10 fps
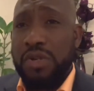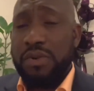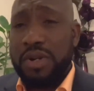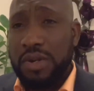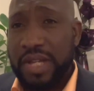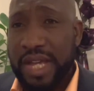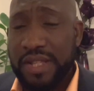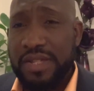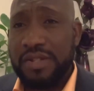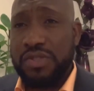
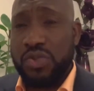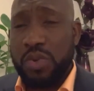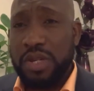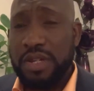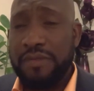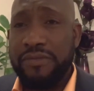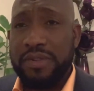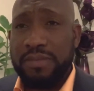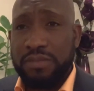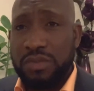relocating to a
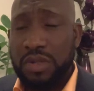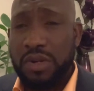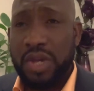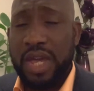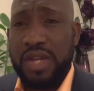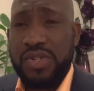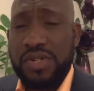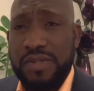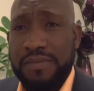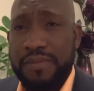different
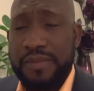location